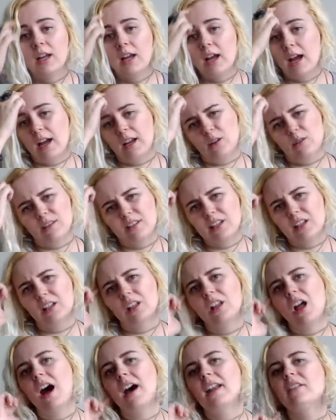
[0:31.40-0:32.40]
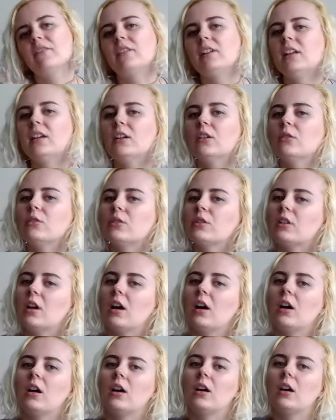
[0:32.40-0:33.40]
I don't see a lot of videos
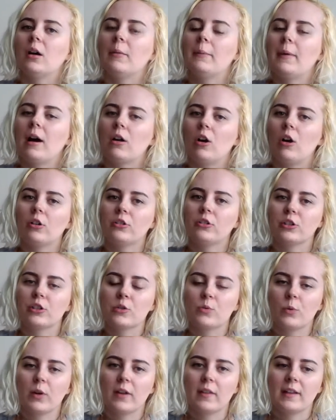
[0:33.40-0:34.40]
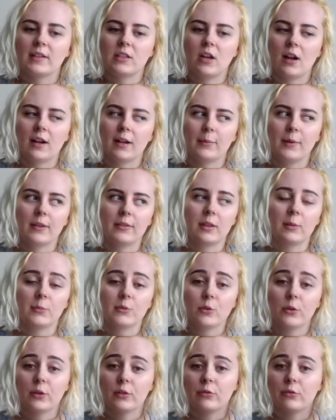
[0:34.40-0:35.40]
uh, about altars where they talk about
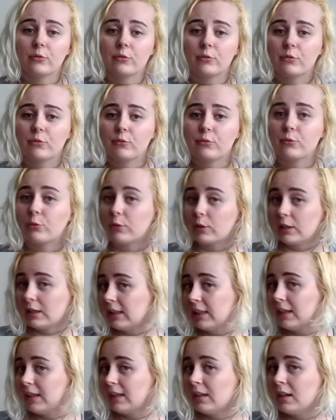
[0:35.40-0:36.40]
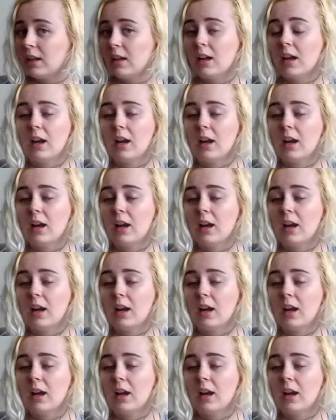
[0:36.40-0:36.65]
them sort of freely.